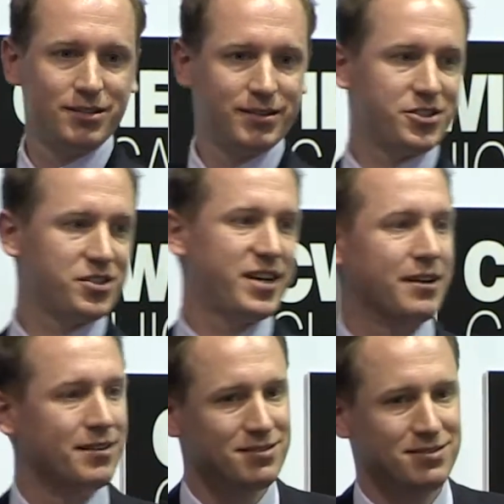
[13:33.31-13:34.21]
That's just it.
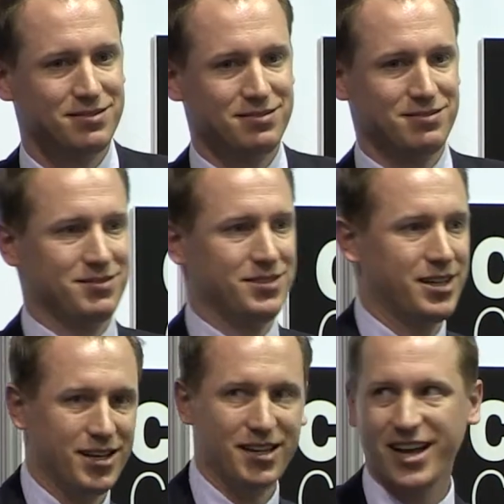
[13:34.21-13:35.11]

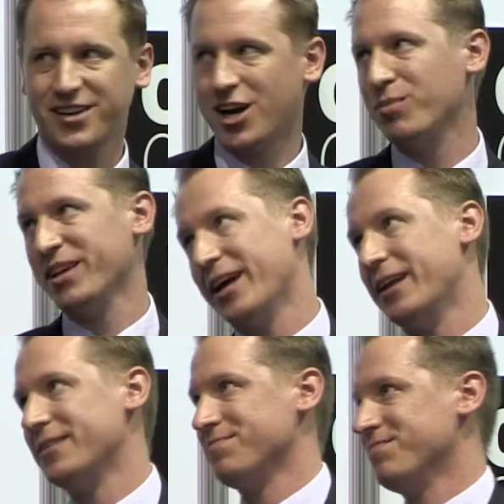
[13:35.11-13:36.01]
Not that complicated.